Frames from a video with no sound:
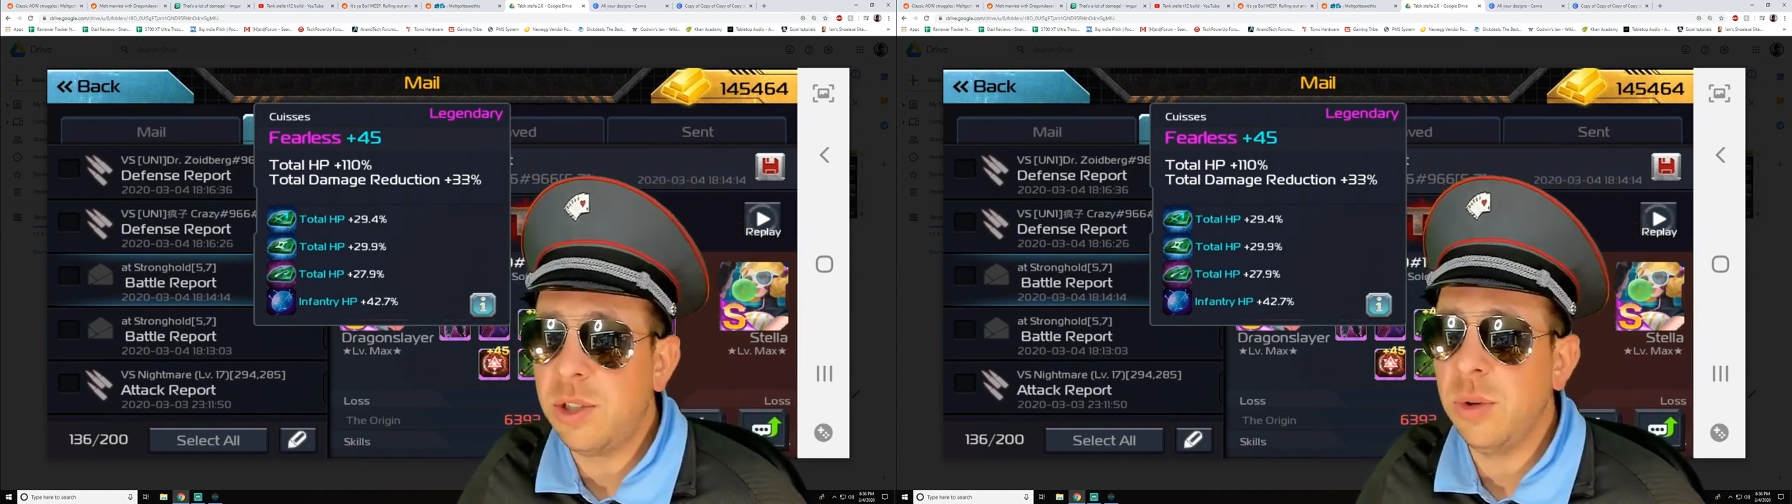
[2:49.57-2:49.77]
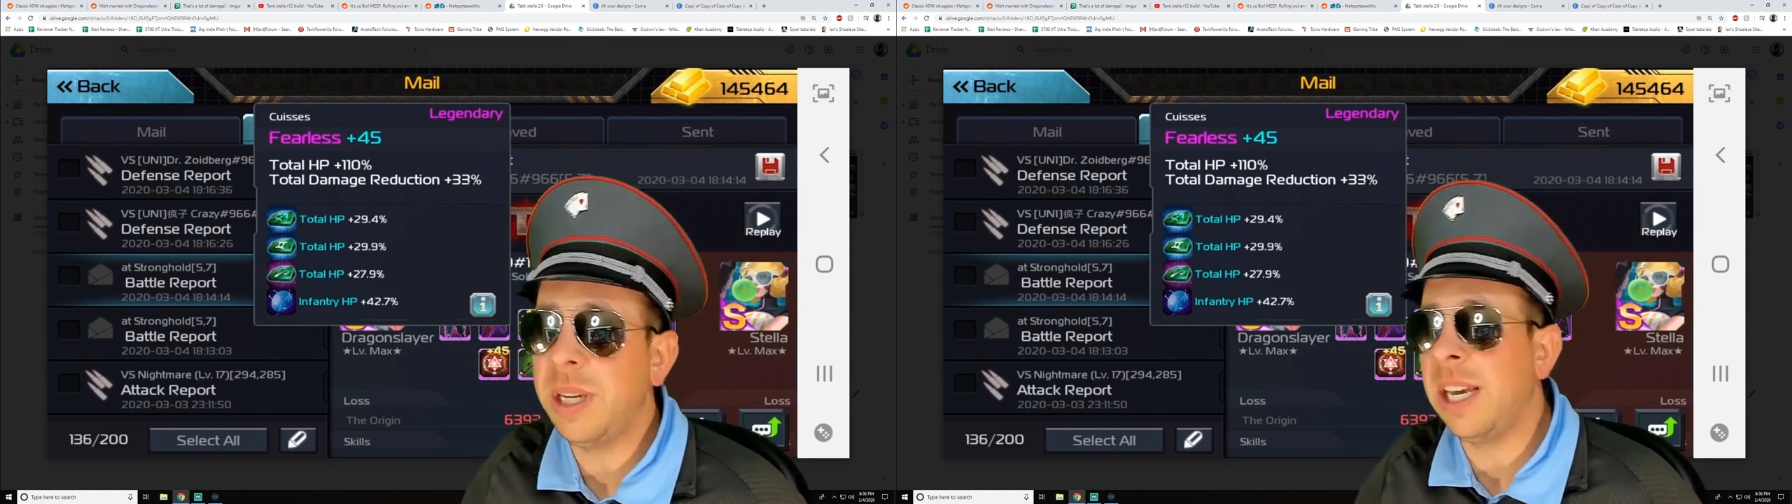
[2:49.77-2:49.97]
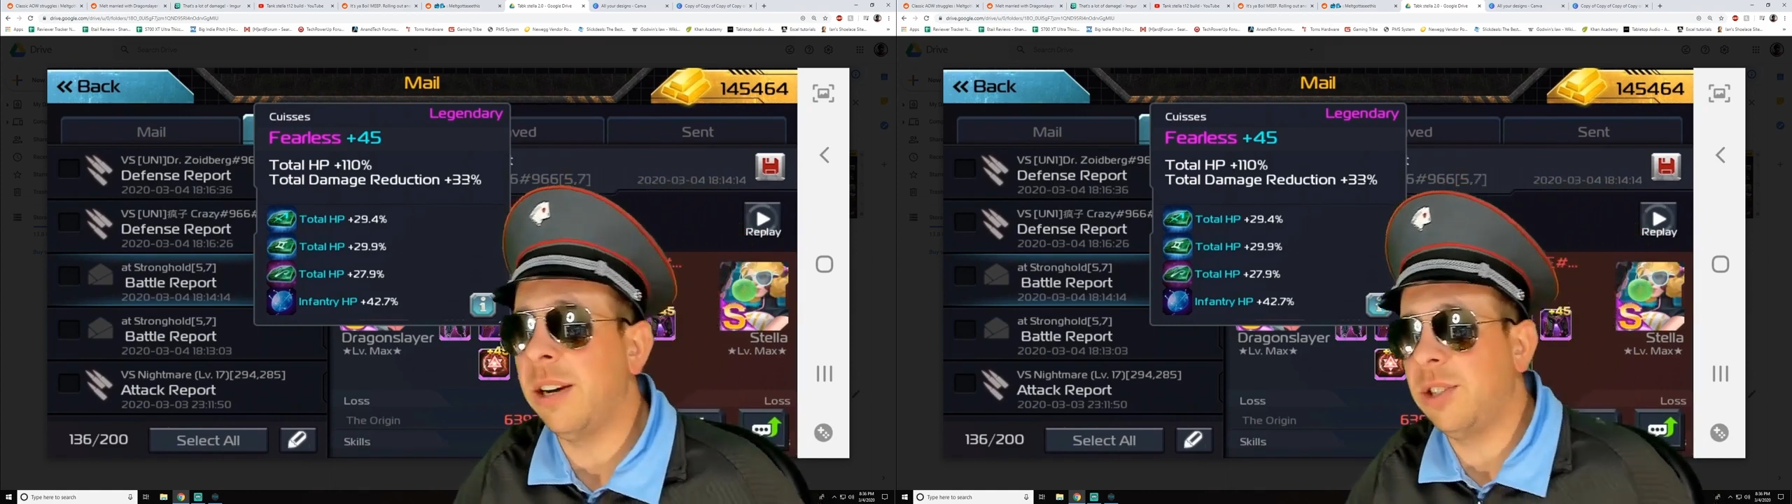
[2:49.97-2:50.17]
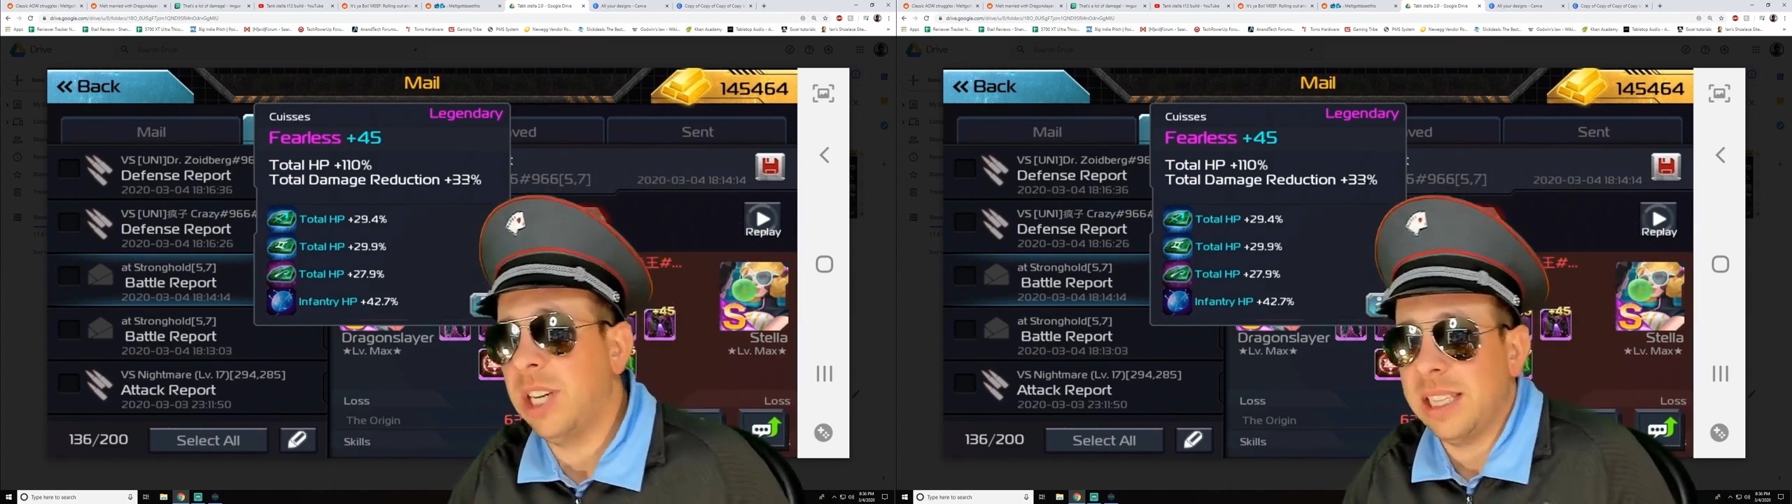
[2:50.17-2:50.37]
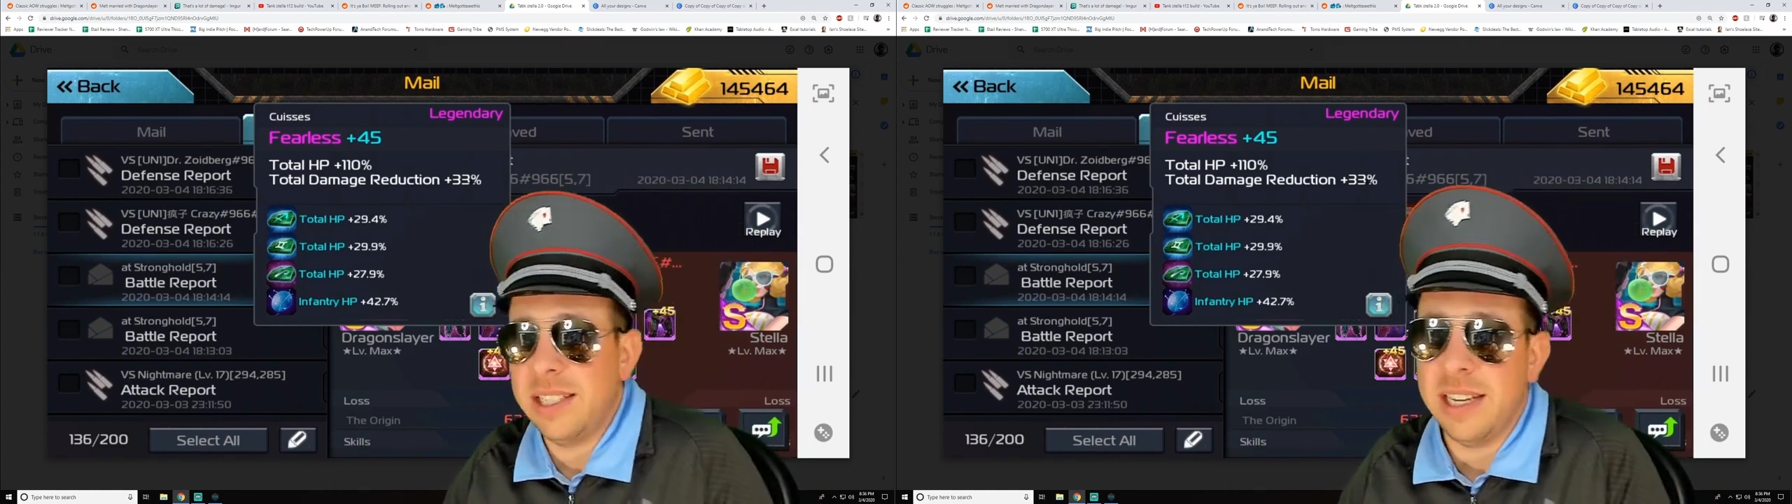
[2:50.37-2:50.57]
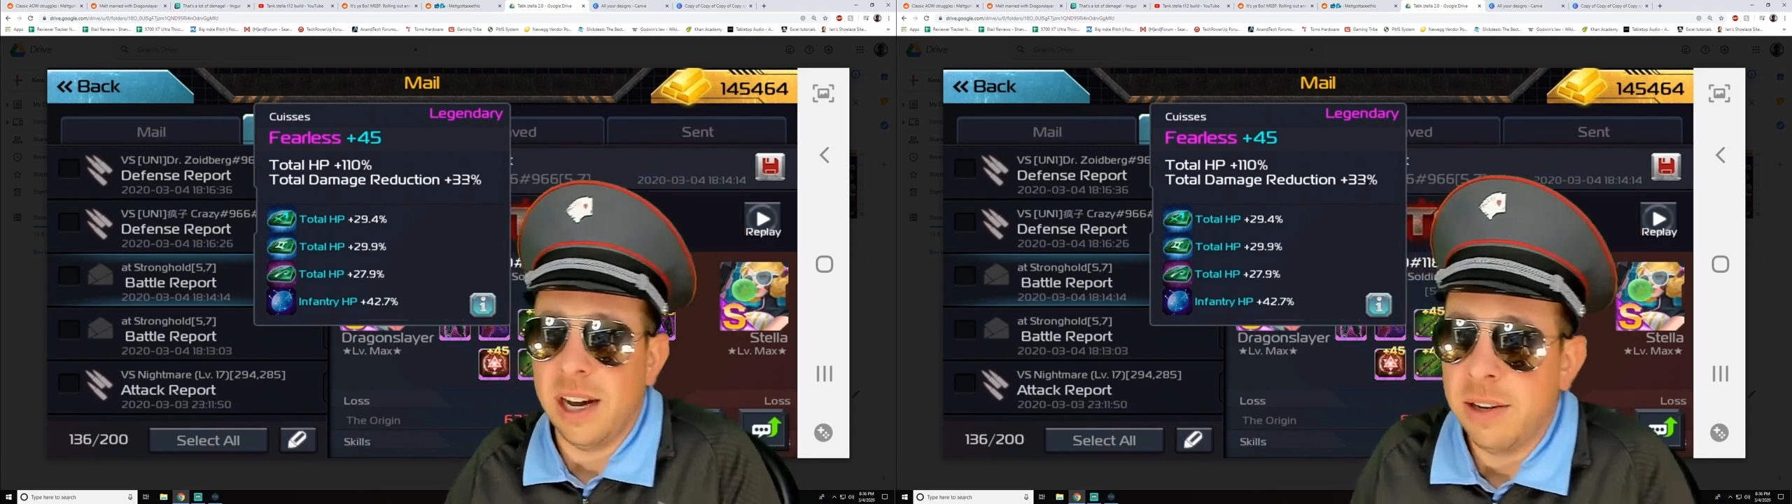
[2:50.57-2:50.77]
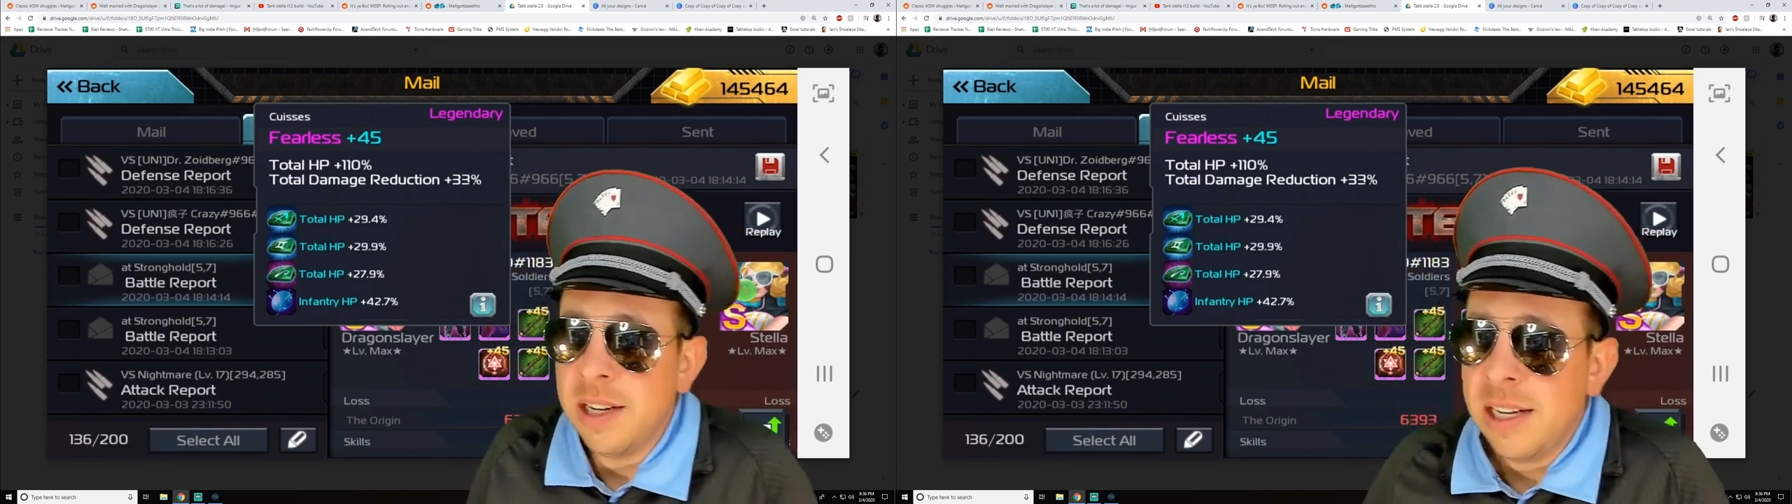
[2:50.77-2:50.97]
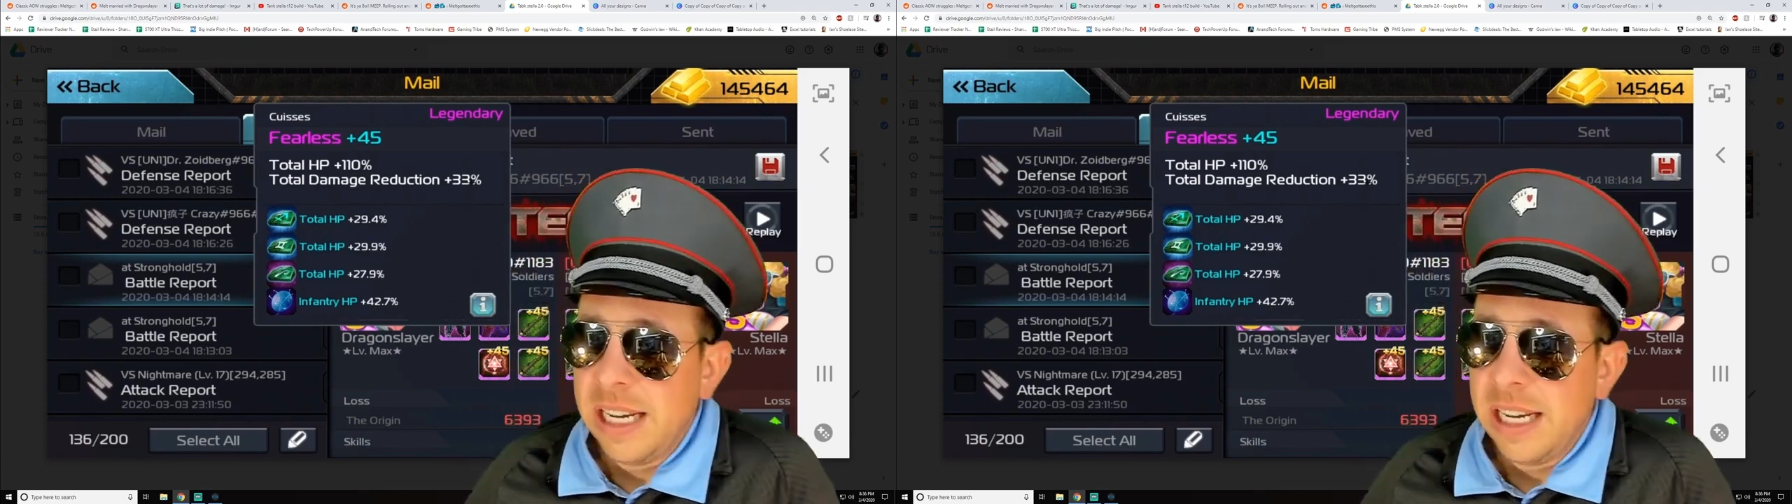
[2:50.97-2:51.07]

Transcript: doing here, check this out.